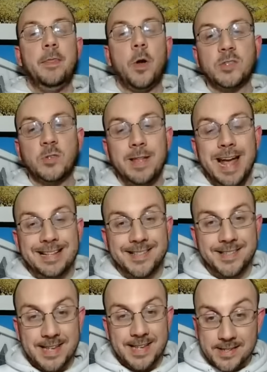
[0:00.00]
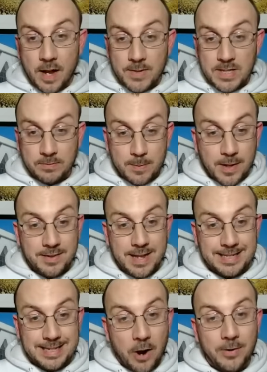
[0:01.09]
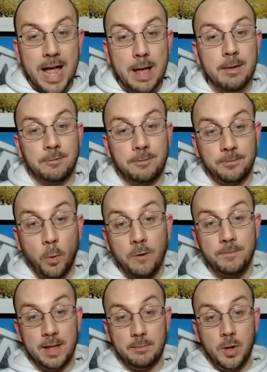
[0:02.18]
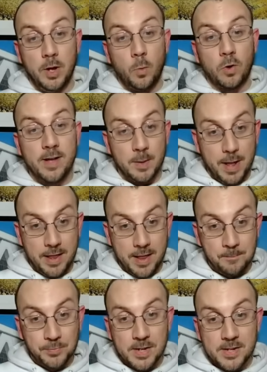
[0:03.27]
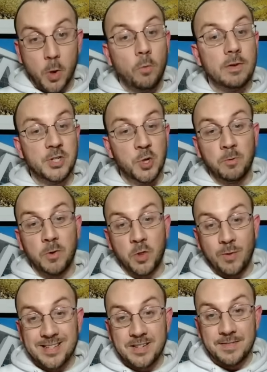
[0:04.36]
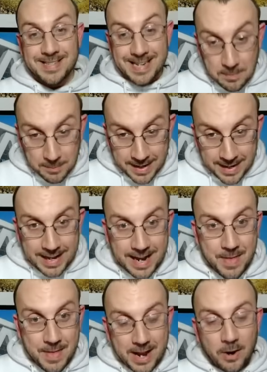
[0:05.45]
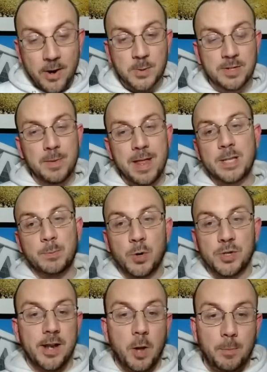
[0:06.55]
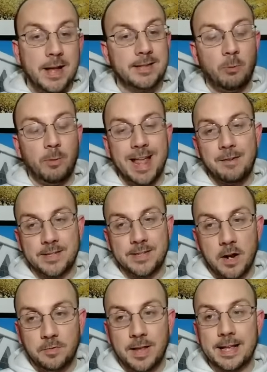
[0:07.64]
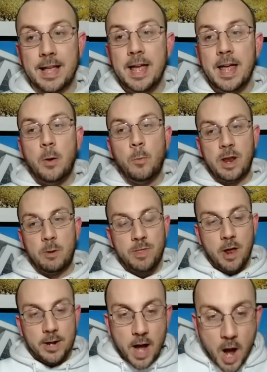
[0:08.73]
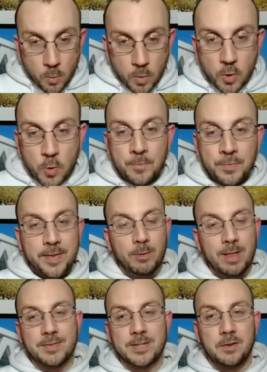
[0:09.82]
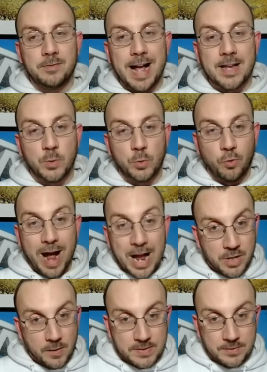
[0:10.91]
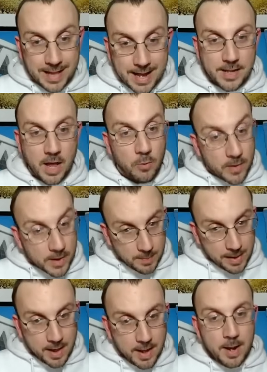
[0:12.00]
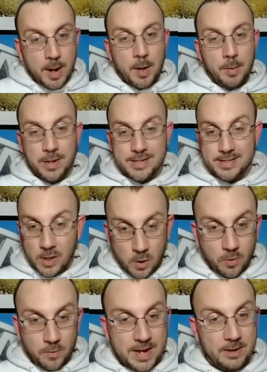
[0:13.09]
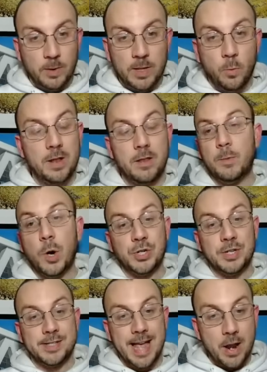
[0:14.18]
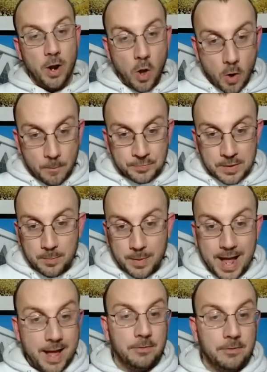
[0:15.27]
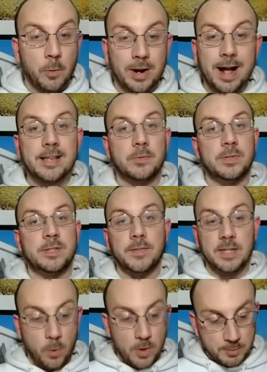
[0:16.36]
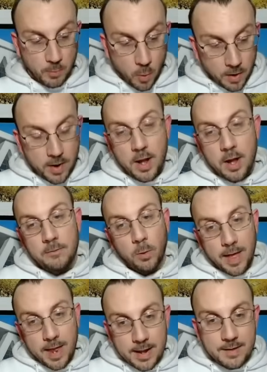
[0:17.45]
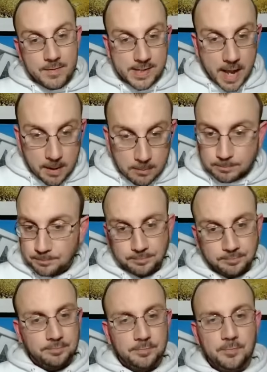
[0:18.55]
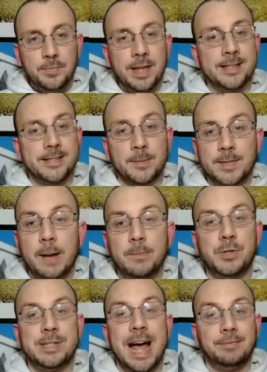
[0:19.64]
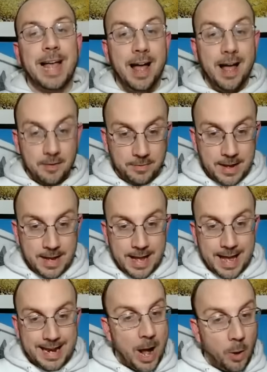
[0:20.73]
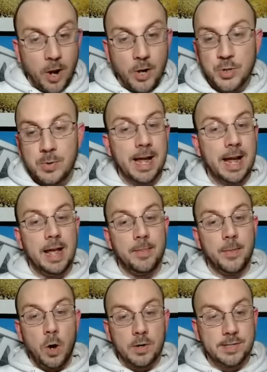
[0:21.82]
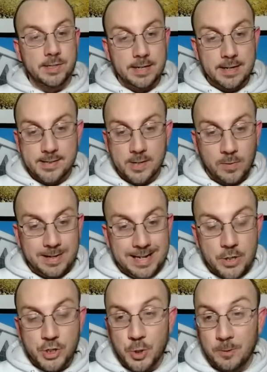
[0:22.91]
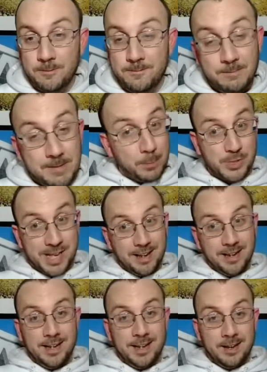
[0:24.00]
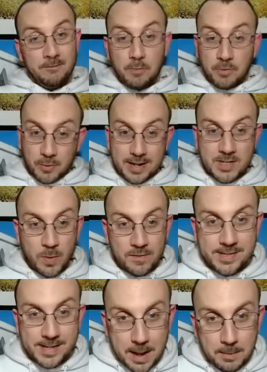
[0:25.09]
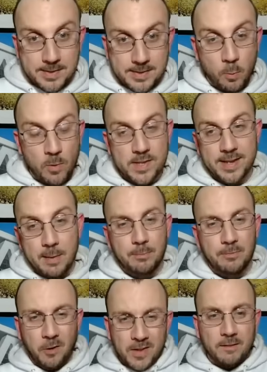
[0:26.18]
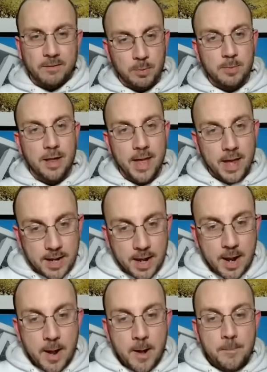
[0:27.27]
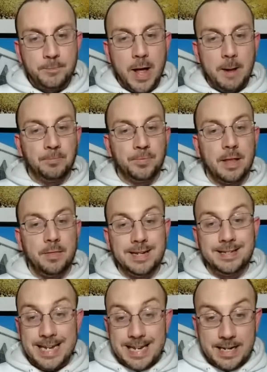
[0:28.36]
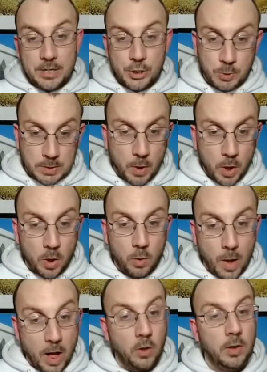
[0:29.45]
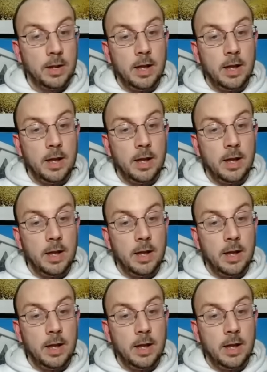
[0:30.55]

The Hawks only had 6 offensive rebounds in the entire game, and 4 of them were Clint Capella. So only 2 for the rest of the team in that area. So some of that's personnel-based. They don't really have a ton of, without a Kongwu, they don't really have a ton of guys who crashed the offensive glass other than Capella. But still, they didn't really win on the margins at all. But hey, 4 guys with 17 points or more for Atlanta in this game. And sometimes you just have to have an outlier shooting night. And the Hawks didn't necessarily need to shoot 50% from 3 to win this game because they won this game fairly comfortably by the end. But they did need to shoot the ball well.